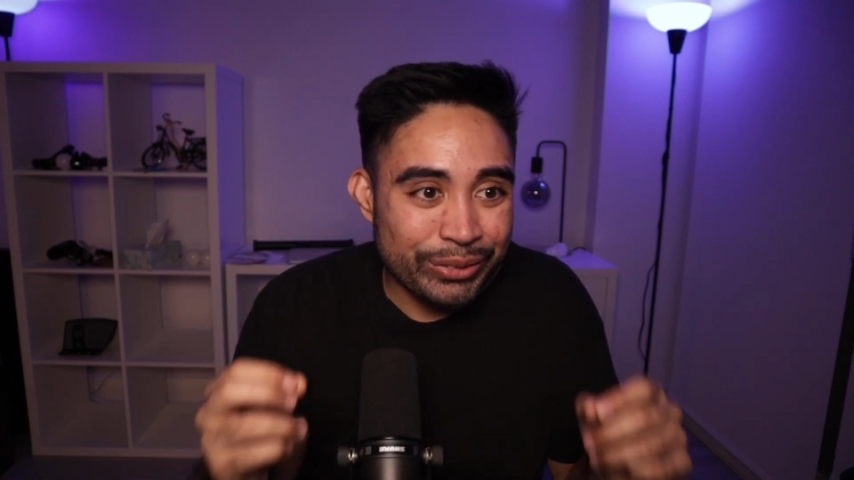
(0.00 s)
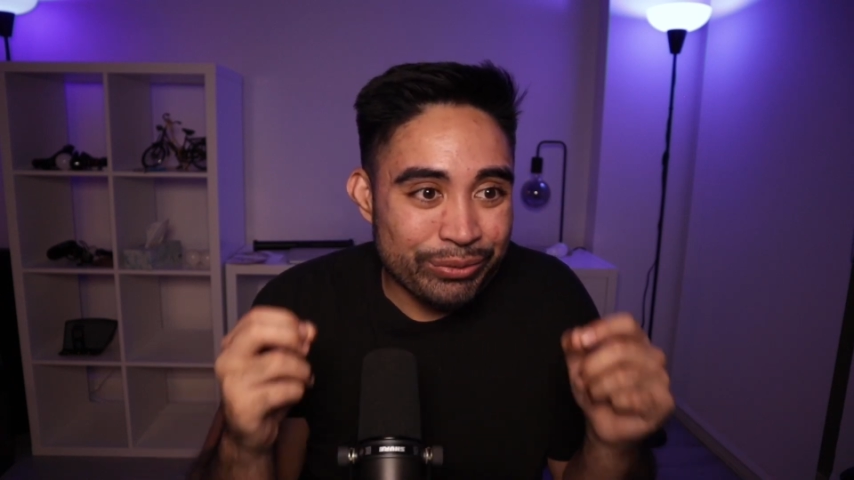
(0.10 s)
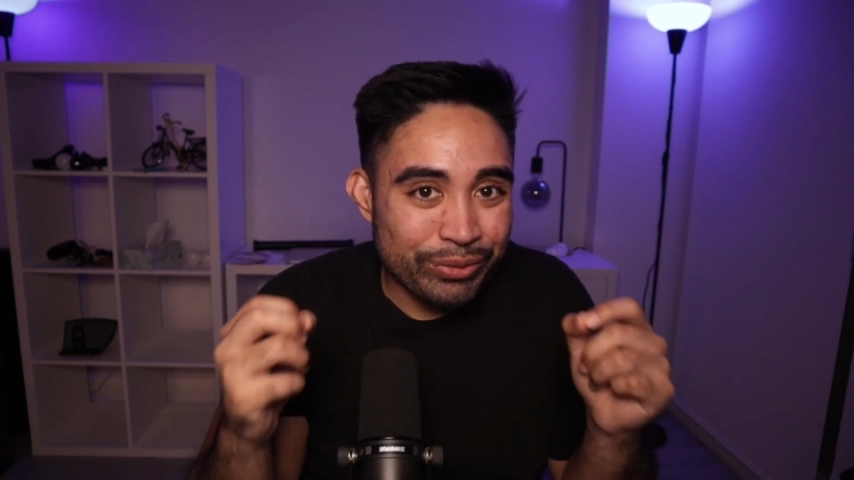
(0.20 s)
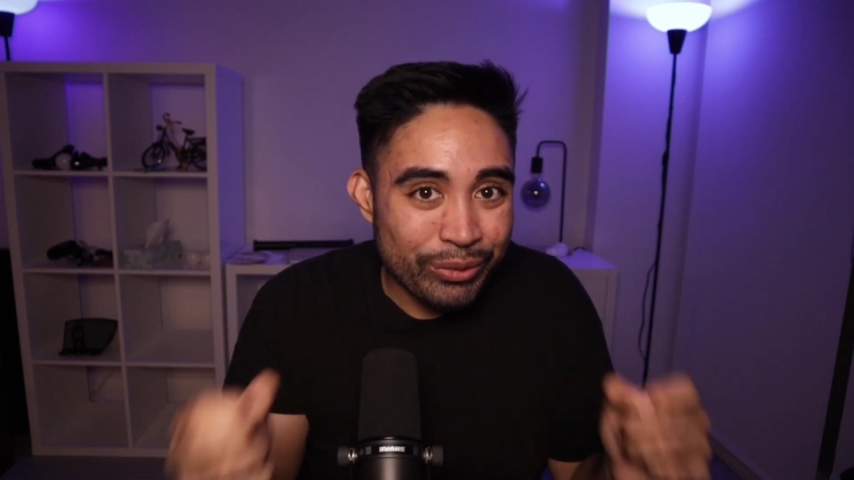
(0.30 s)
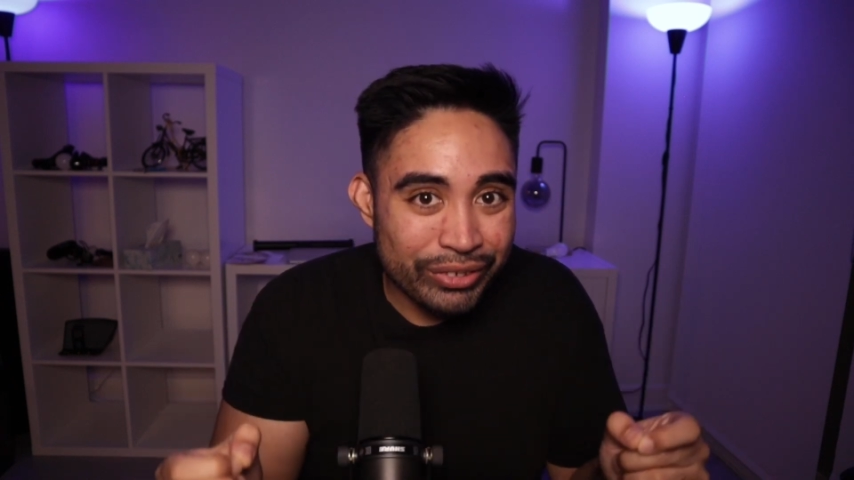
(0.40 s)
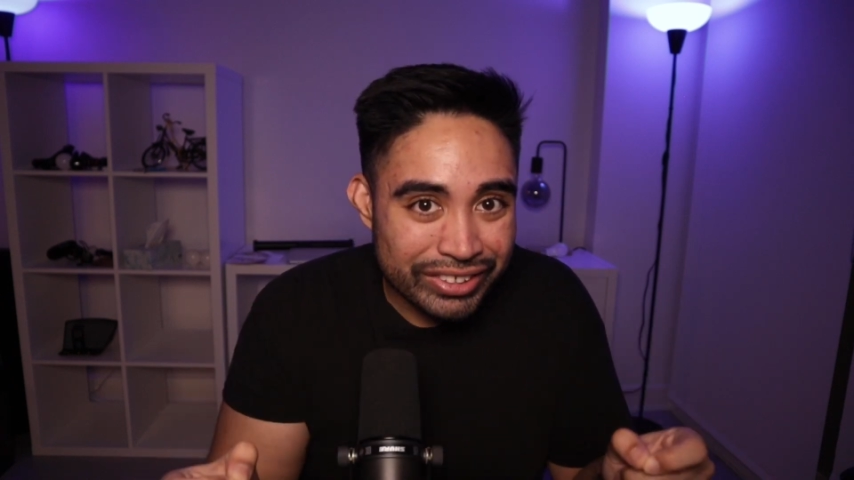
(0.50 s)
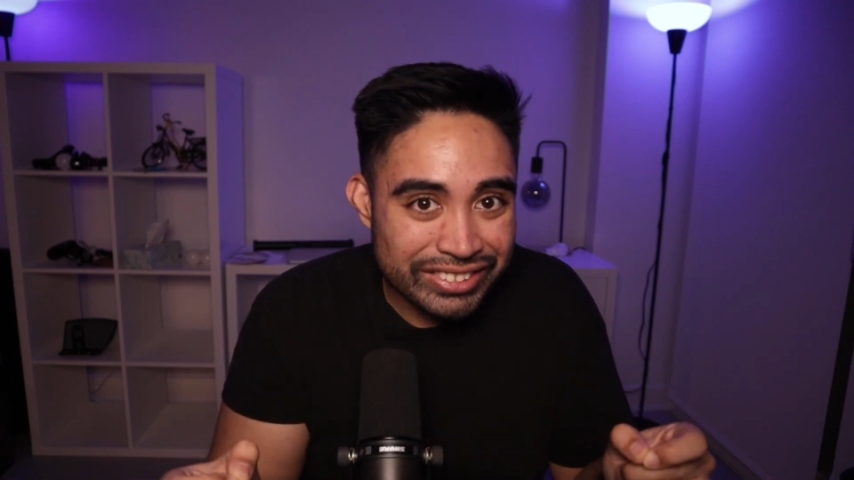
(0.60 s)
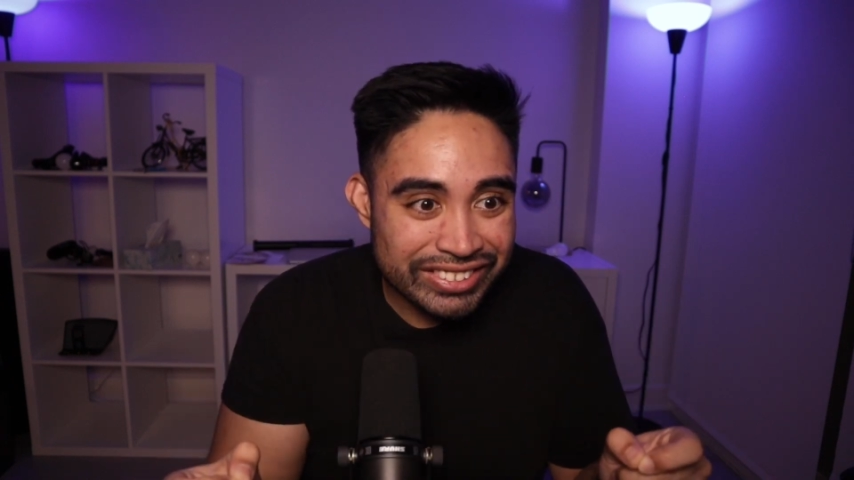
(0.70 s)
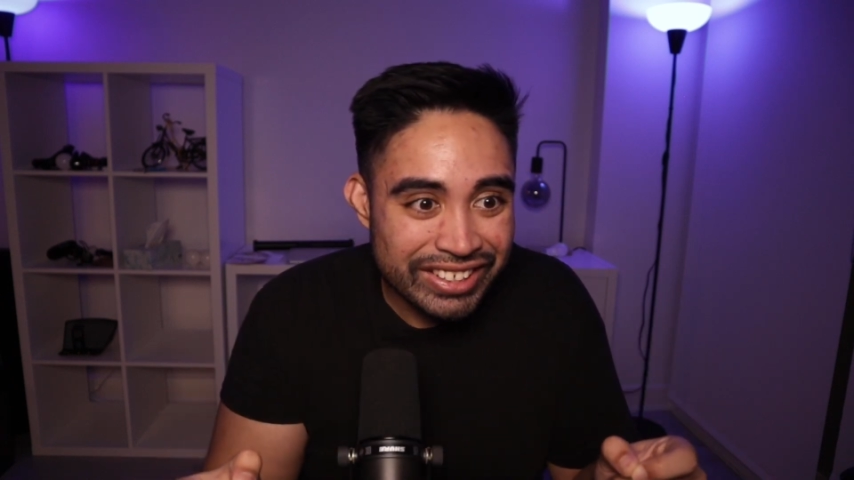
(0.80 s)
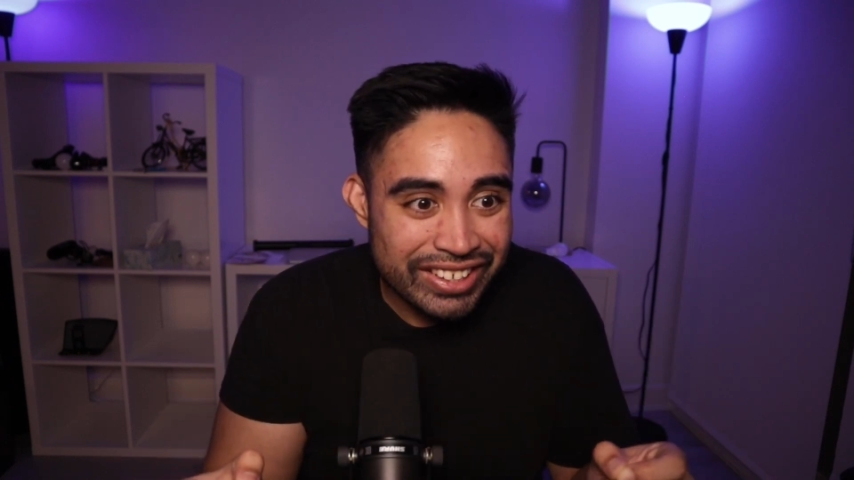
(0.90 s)

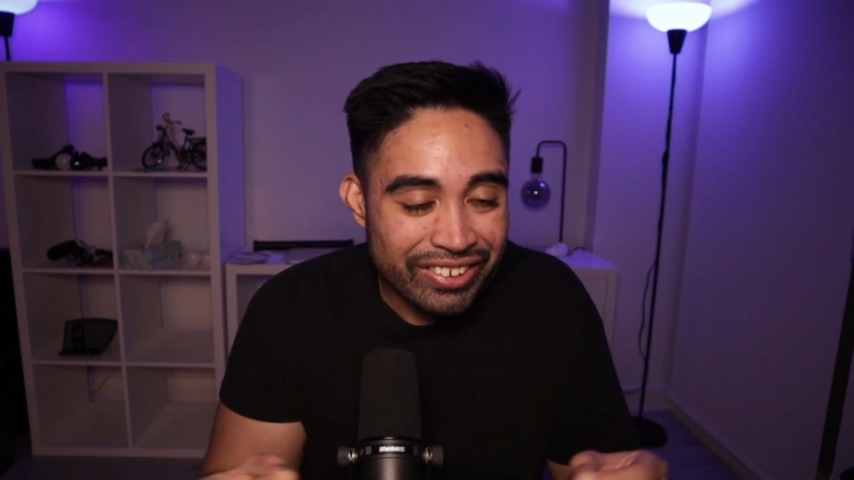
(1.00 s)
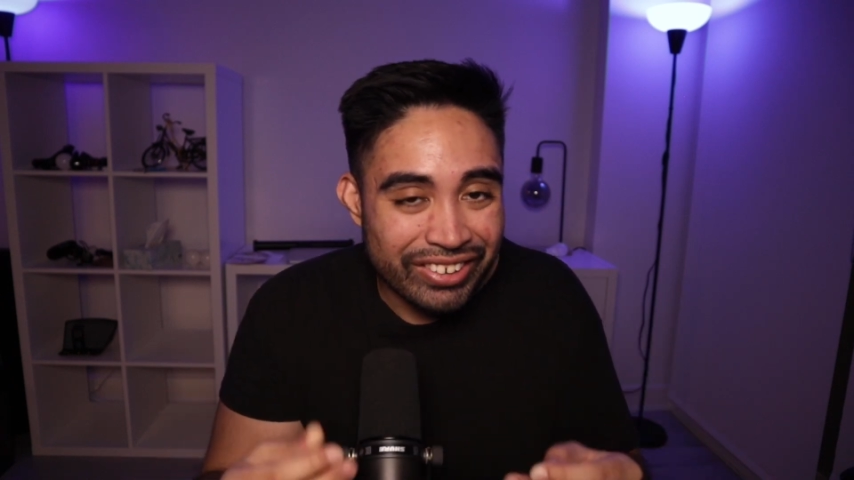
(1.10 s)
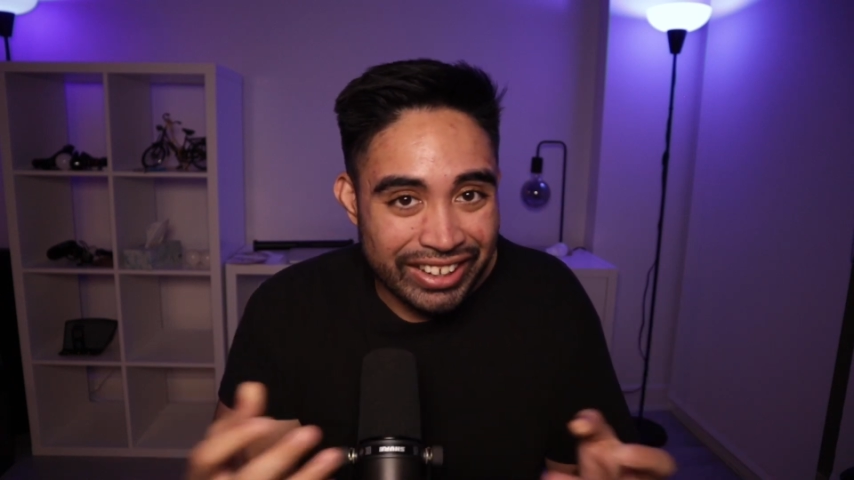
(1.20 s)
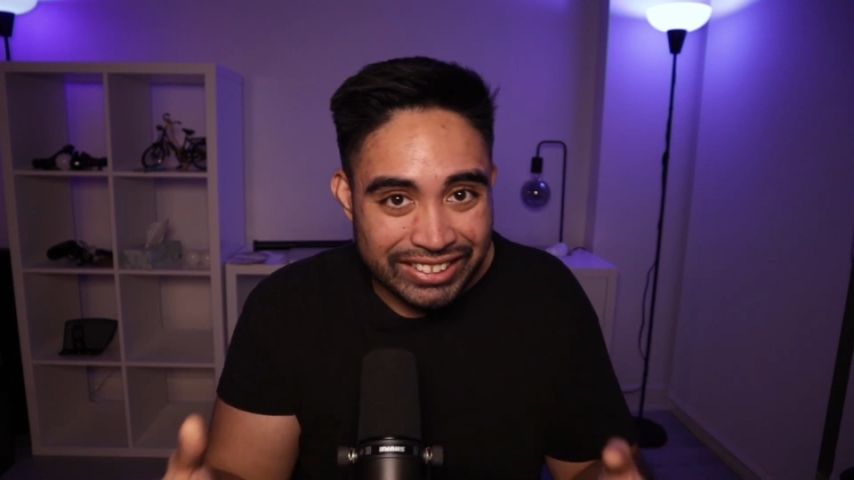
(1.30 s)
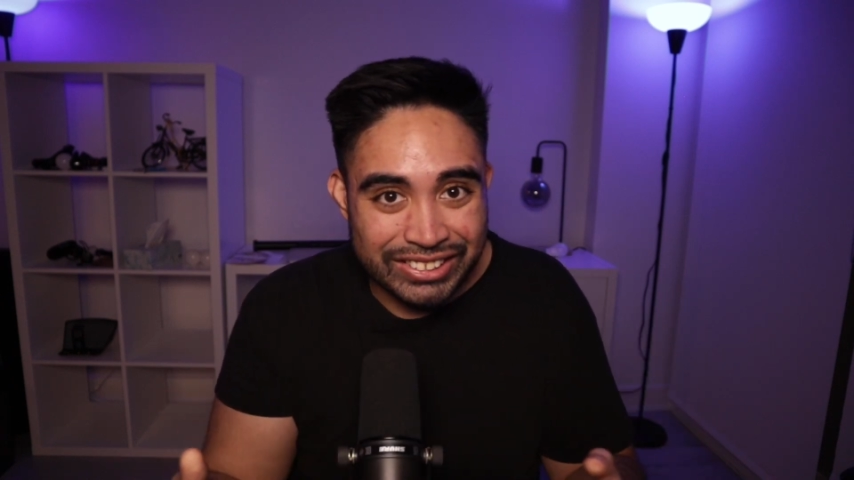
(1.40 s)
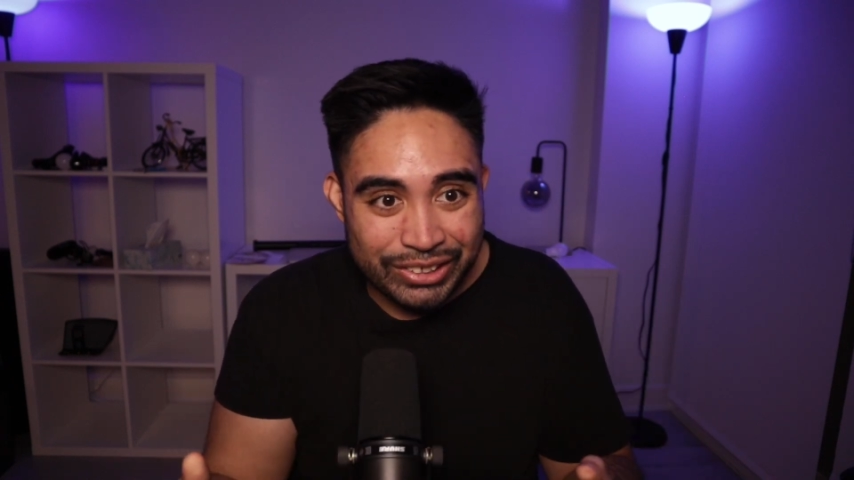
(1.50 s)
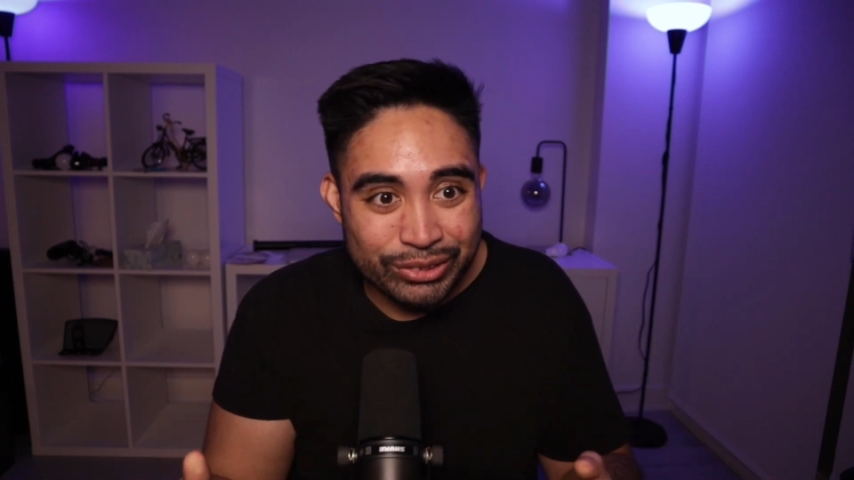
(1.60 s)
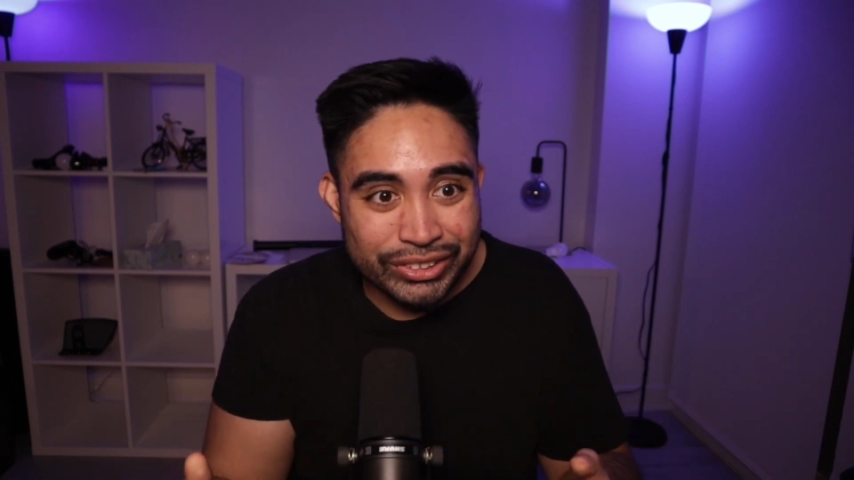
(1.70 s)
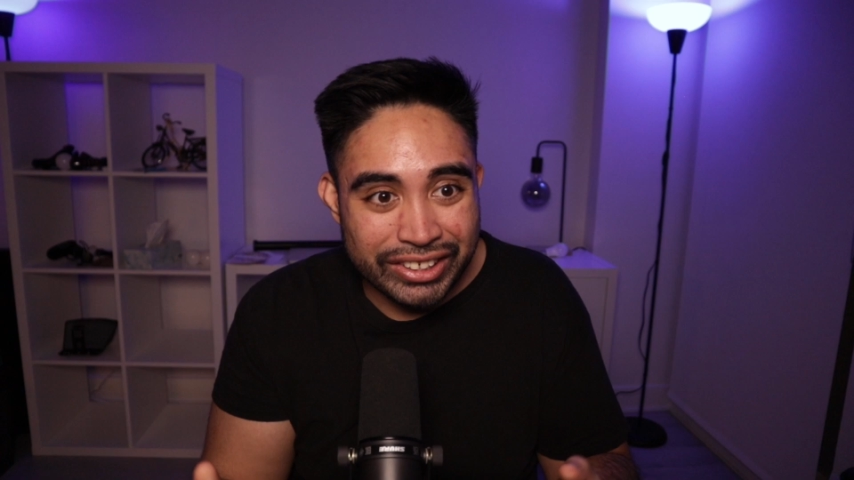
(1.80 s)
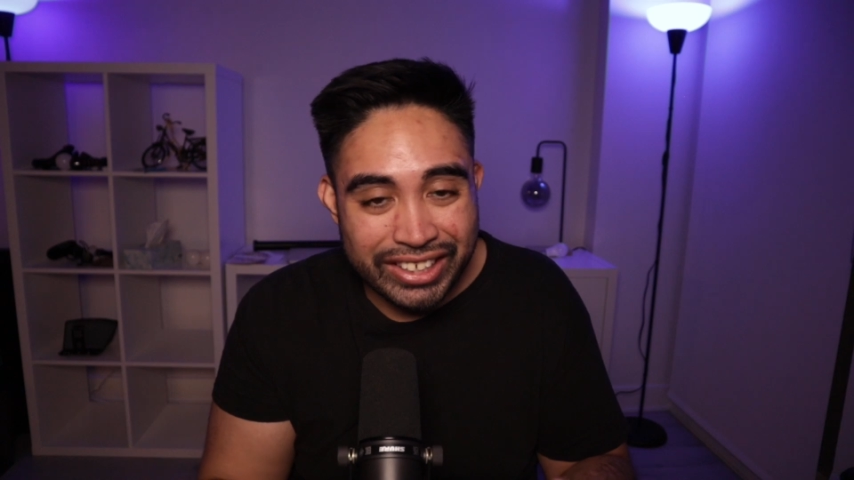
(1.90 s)
focus on execution.